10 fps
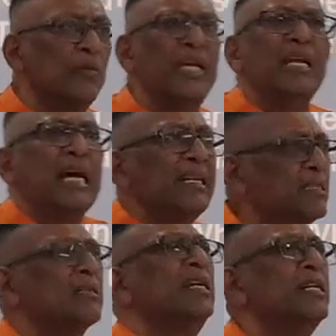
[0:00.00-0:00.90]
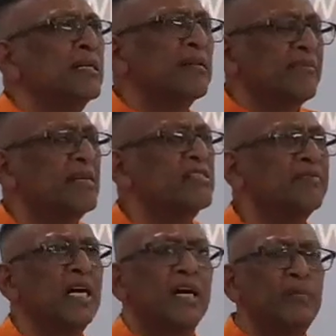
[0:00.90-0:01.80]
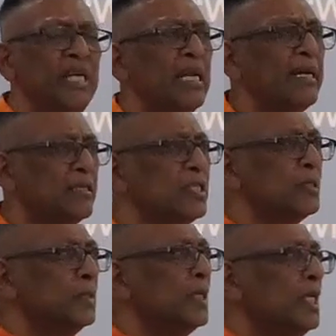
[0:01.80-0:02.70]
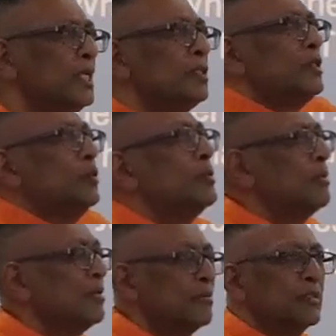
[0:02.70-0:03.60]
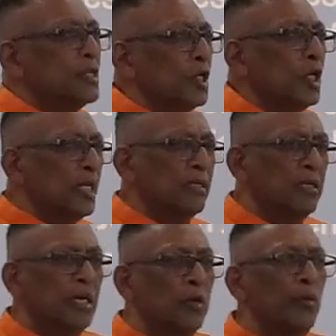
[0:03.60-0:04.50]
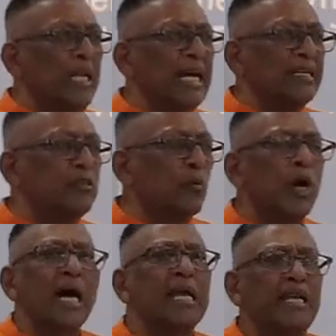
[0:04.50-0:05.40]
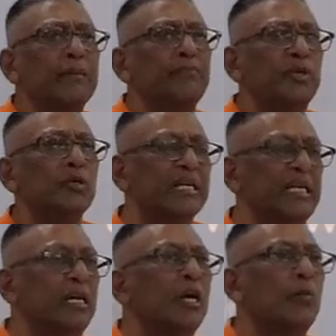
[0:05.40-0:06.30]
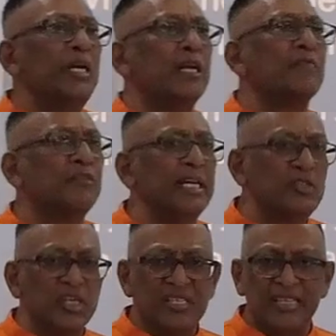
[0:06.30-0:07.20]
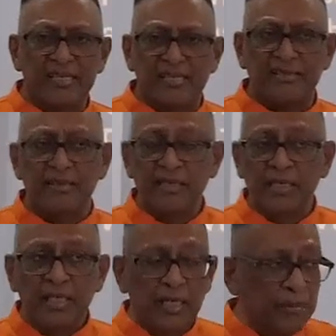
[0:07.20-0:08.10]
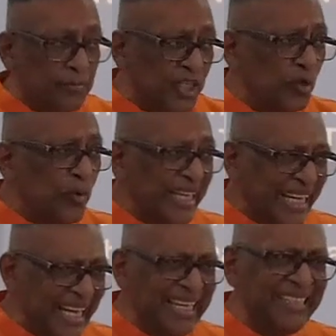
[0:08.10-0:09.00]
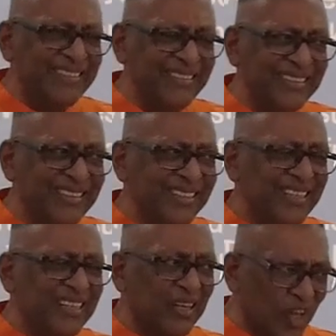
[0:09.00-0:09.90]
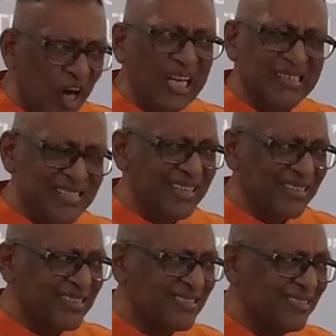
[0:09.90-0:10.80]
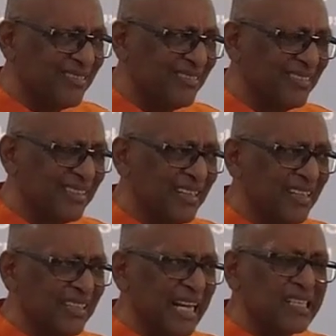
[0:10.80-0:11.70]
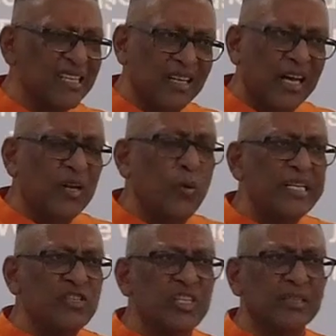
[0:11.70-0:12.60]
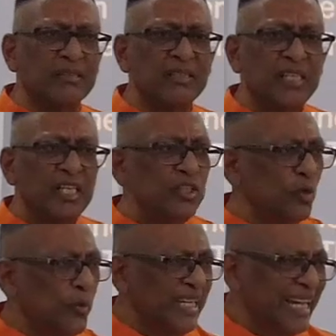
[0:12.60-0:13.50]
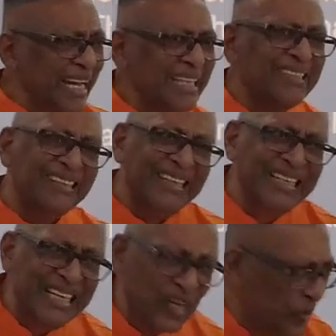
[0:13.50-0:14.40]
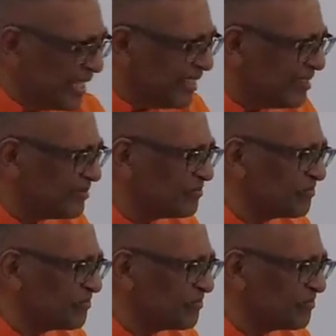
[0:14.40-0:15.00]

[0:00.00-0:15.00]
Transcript: We like to hear the things of God. We like to do good. We like to walk in purity. We love righteousness. But do we hate lawlessness? That's another question. Do we hate iniquity?